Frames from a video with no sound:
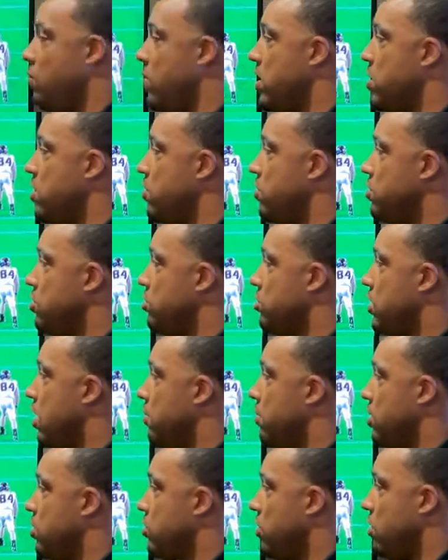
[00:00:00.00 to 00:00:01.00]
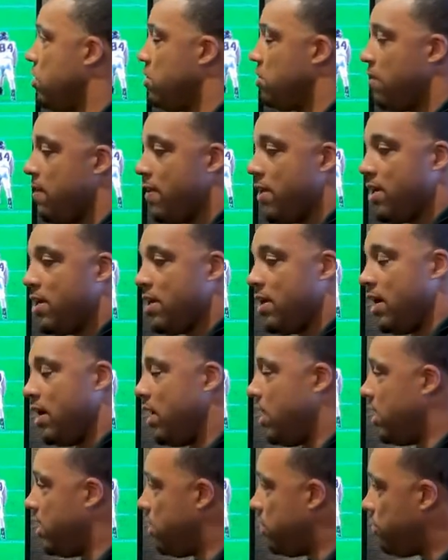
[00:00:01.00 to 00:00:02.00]
window you saw me throw
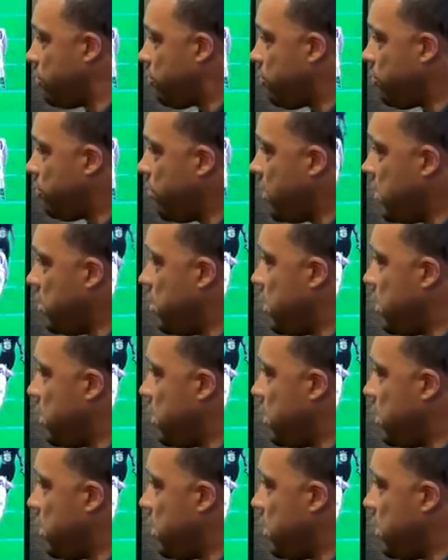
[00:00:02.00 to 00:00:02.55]
in